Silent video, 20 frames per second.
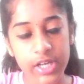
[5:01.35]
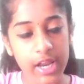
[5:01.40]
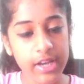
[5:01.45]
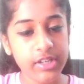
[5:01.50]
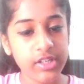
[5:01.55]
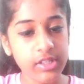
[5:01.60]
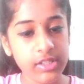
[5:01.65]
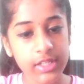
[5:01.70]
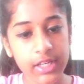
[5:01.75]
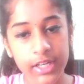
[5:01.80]

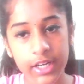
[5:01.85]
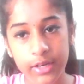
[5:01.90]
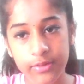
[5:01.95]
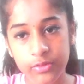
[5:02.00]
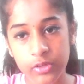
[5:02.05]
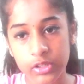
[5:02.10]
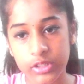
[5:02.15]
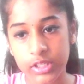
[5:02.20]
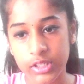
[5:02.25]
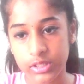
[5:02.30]
edge is needed
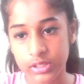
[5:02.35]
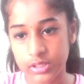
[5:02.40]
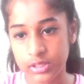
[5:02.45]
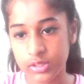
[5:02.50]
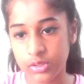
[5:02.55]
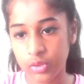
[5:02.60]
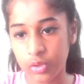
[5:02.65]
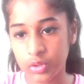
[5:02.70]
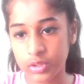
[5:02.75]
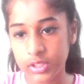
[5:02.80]
for this.
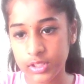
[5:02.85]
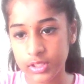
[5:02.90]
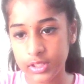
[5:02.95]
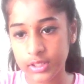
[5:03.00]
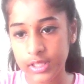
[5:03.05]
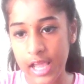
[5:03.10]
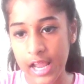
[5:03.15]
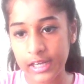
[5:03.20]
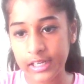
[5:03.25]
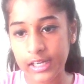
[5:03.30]
So this
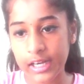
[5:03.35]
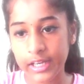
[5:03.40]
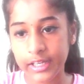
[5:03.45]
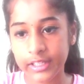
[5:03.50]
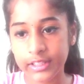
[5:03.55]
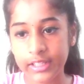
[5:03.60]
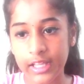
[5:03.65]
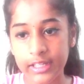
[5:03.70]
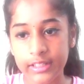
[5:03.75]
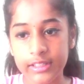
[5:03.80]
is
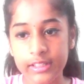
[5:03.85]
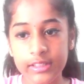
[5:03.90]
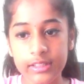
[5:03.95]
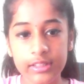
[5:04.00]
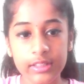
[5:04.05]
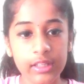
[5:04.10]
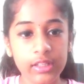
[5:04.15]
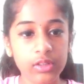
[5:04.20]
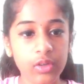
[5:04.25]
calculating that this